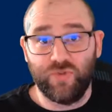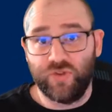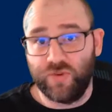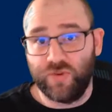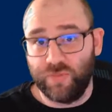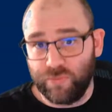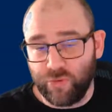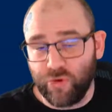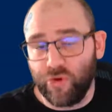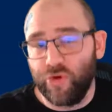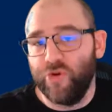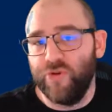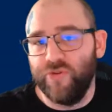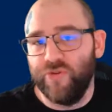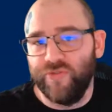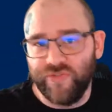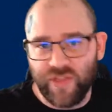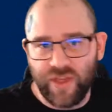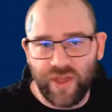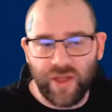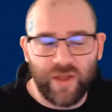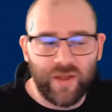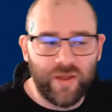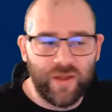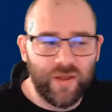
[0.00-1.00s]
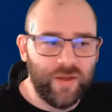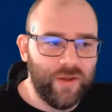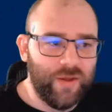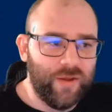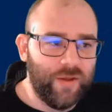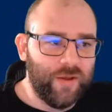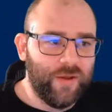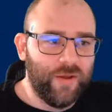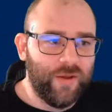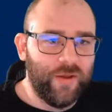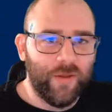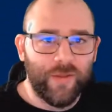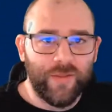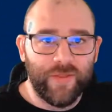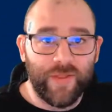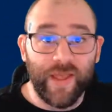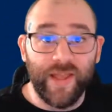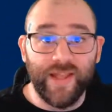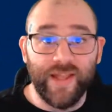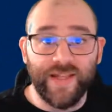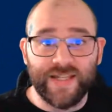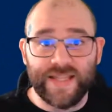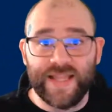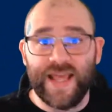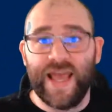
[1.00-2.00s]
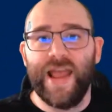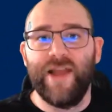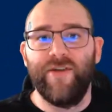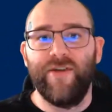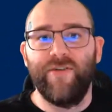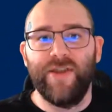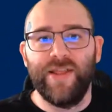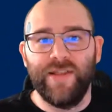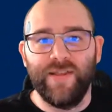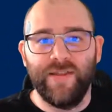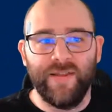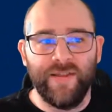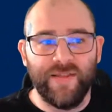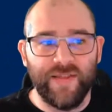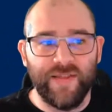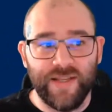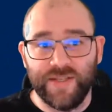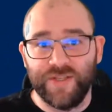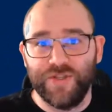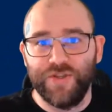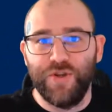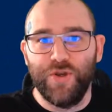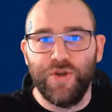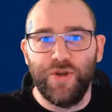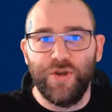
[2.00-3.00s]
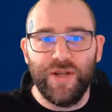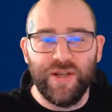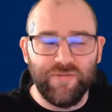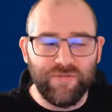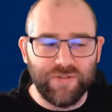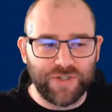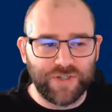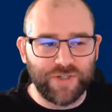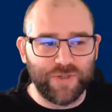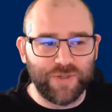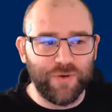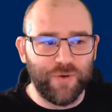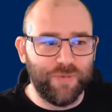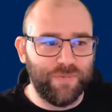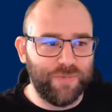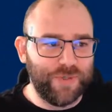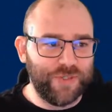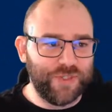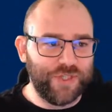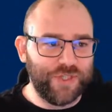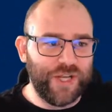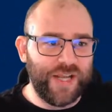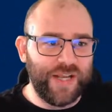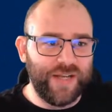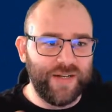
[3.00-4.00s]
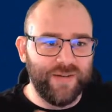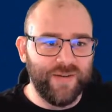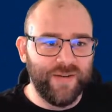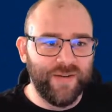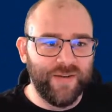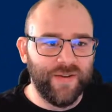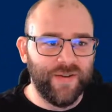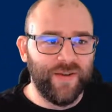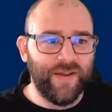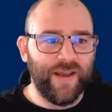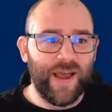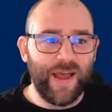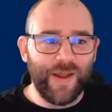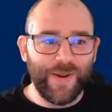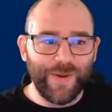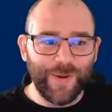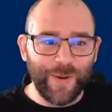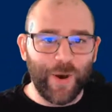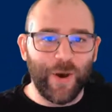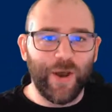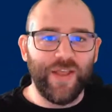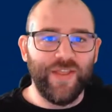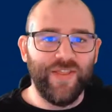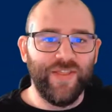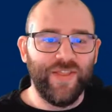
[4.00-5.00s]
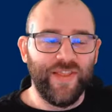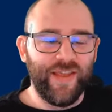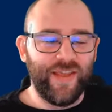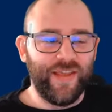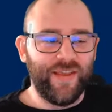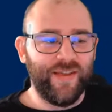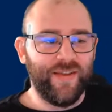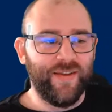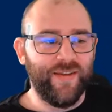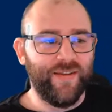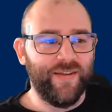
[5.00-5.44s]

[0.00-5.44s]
to prove that it's there in this newly restored machine and not in the